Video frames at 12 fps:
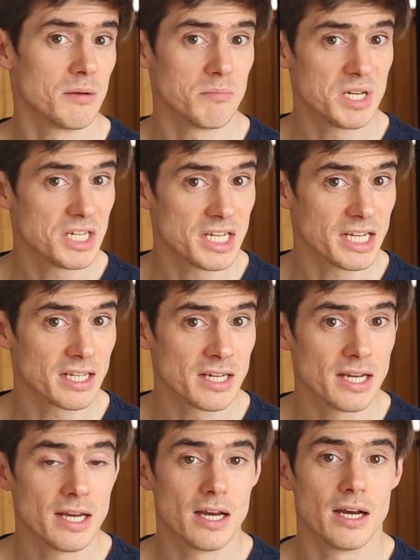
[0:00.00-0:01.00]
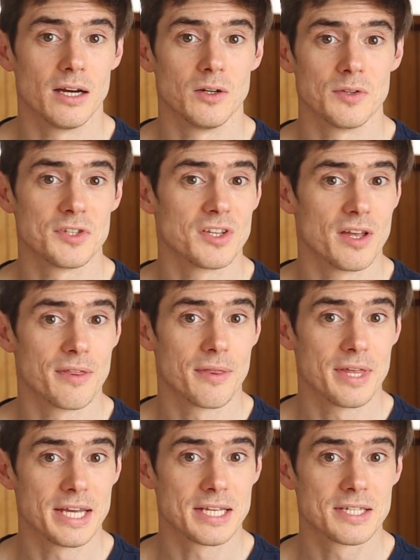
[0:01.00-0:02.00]
meeting on certain
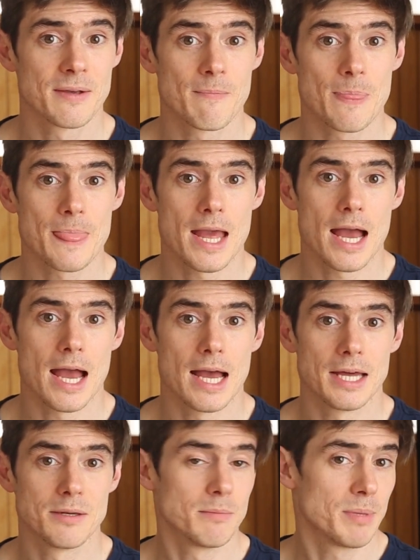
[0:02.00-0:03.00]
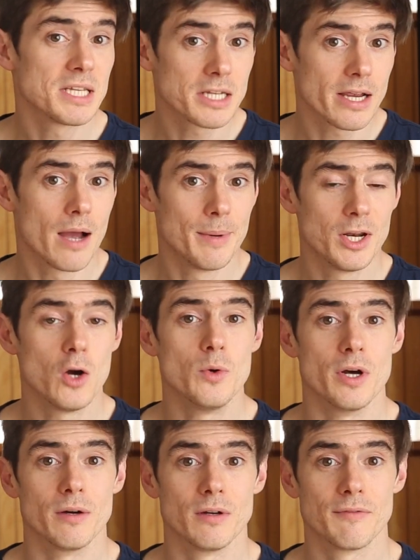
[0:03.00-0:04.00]
things, and basically I'm an
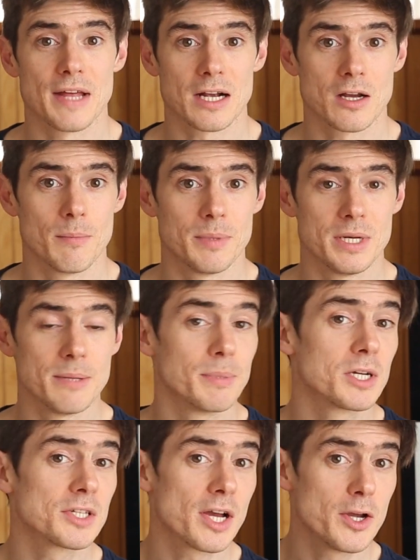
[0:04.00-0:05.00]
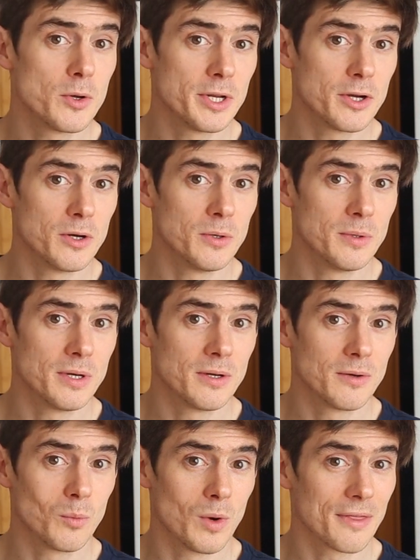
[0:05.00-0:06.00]
owner of that company. Because I only own
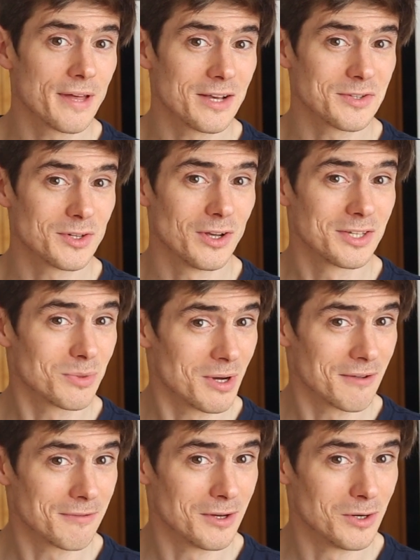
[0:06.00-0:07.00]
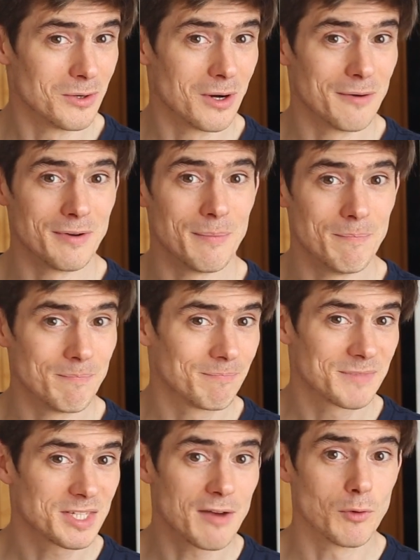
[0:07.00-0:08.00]
$1,000 worth, though, of a
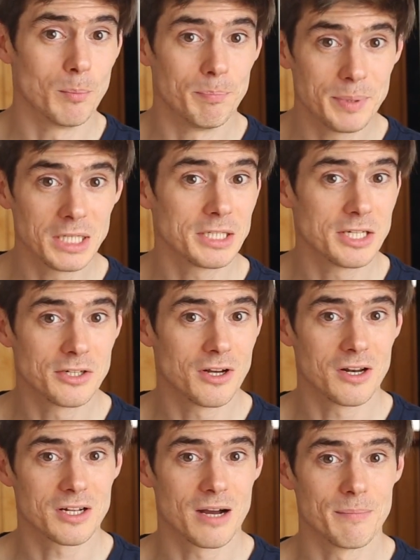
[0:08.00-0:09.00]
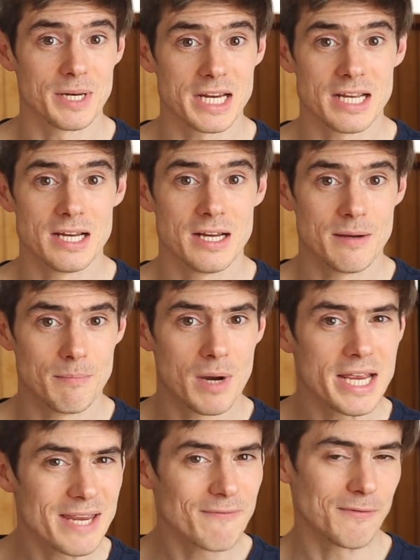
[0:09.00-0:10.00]
several billion-dollar company,
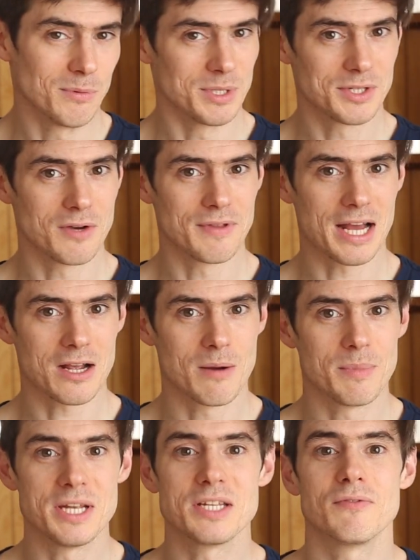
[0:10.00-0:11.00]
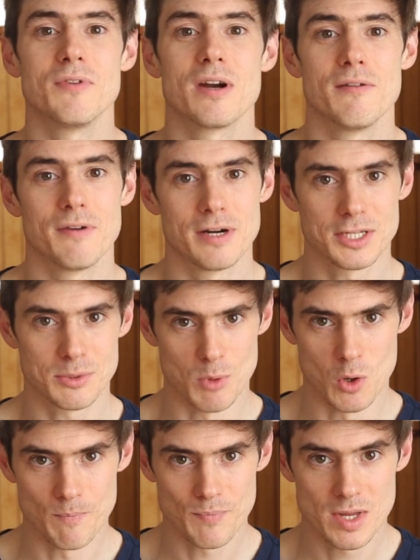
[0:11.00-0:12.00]
my influence over that company is very, very
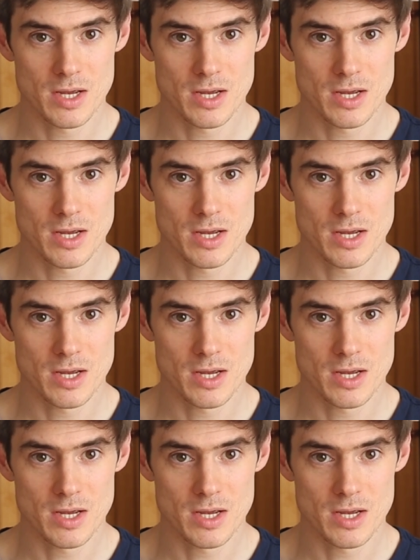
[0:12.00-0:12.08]
small.